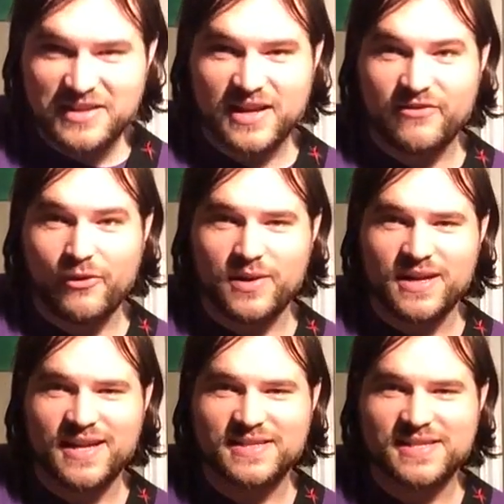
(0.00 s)
if I want to
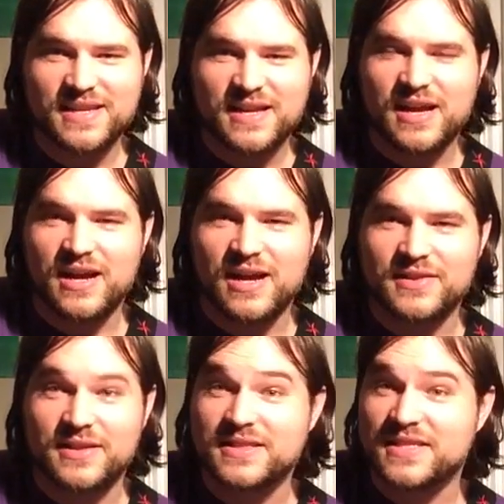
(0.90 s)
hit
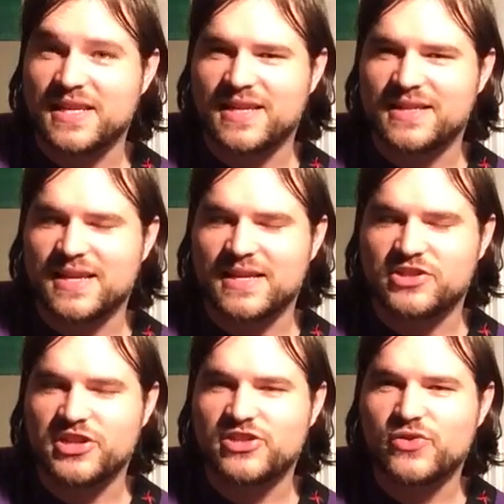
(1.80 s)
the D and the
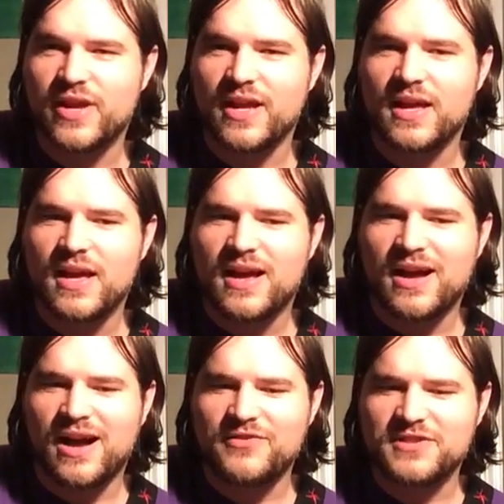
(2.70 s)
G string,
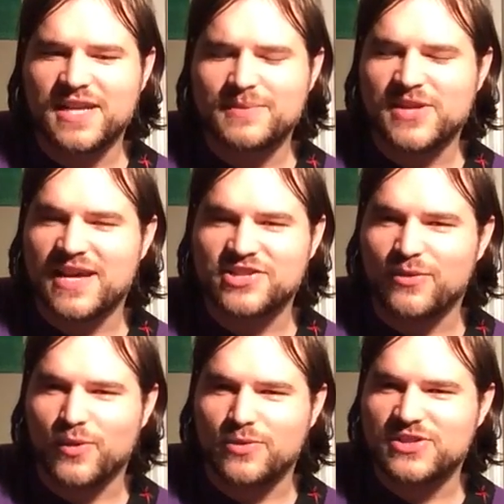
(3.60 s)
oftentimes I actually
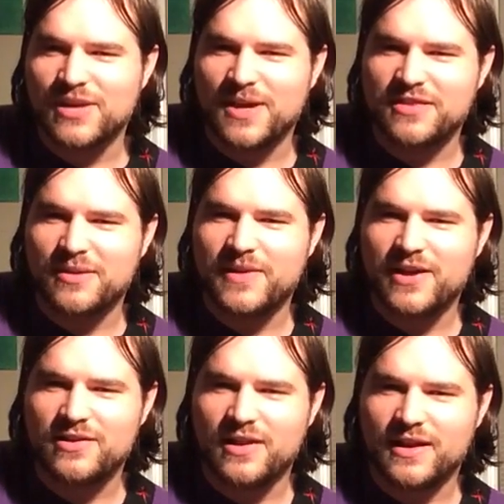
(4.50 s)
won't stop my thumb
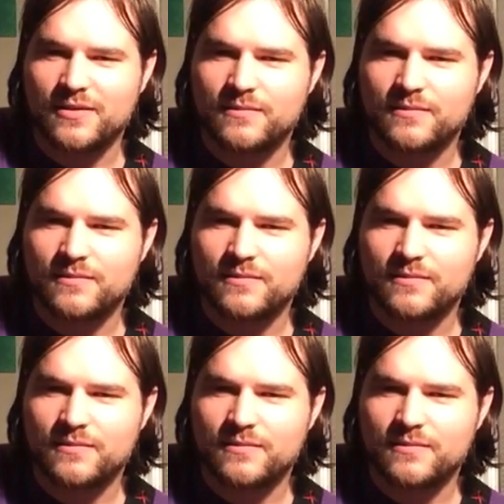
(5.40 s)
there. Like.